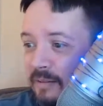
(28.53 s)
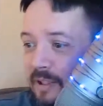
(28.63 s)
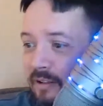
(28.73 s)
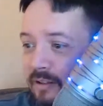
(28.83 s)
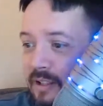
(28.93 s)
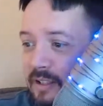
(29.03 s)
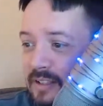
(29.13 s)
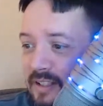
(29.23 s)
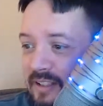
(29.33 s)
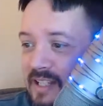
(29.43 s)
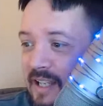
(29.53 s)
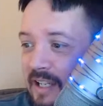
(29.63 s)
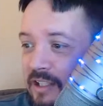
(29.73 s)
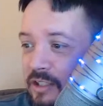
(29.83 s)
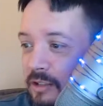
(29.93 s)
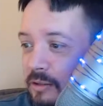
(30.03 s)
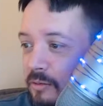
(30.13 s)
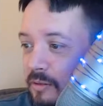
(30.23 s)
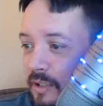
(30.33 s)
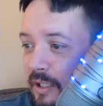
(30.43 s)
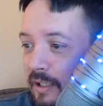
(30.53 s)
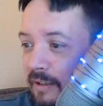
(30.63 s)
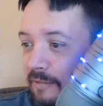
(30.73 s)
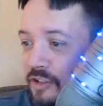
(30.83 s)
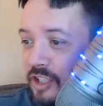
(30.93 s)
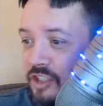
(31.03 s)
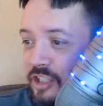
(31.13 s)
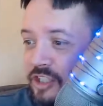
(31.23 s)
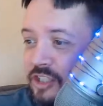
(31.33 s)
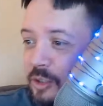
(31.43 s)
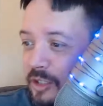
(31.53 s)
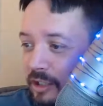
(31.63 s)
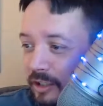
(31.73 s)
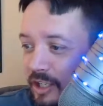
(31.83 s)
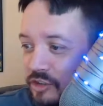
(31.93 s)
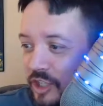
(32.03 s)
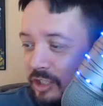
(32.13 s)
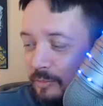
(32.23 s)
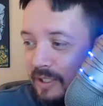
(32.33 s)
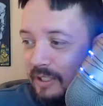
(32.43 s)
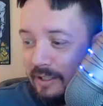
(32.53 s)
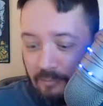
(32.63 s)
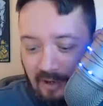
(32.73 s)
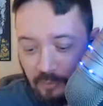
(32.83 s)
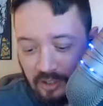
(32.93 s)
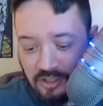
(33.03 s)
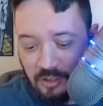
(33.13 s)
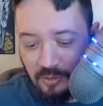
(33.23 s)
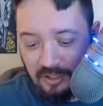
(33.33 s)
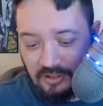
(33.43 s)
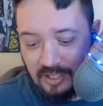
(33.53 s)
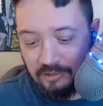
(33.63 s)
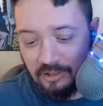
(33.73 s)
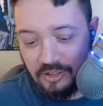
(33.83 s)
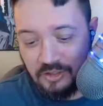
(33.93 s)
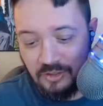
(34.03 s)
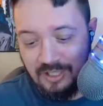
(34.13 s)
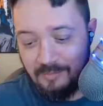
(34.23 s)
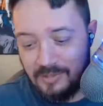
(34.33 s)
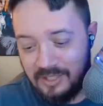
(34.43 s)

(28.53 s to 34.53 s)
Well, it's the least I could do for such an astute and august gentleman. I've watched you on several other streams.